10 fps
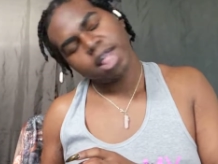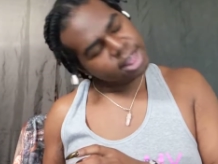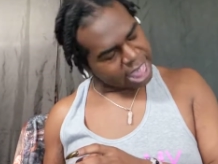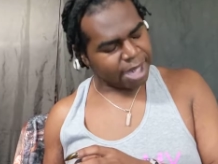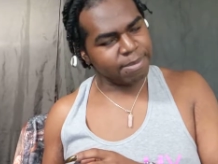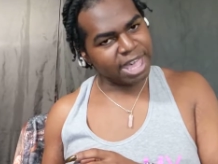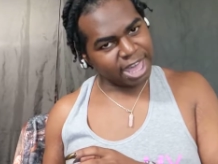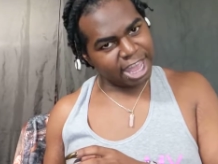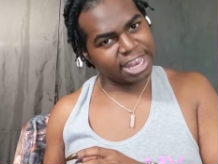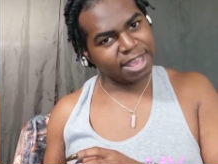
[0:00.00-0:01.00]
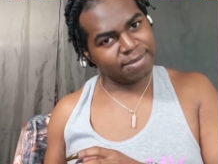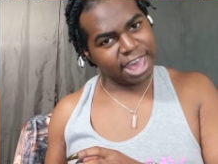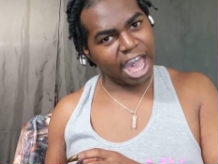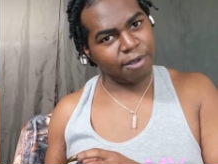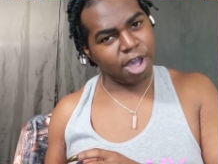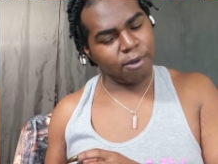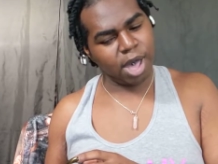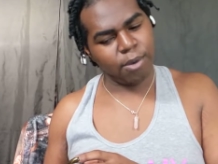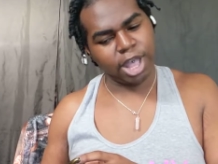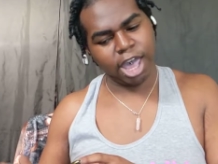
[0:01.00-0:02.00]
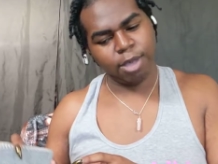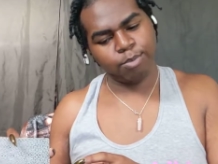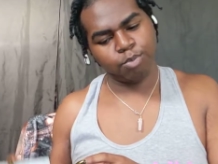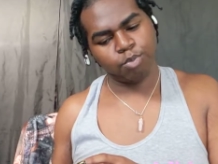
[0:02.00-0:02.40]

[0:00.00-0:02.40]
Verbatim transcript: Let me get some tarot on it.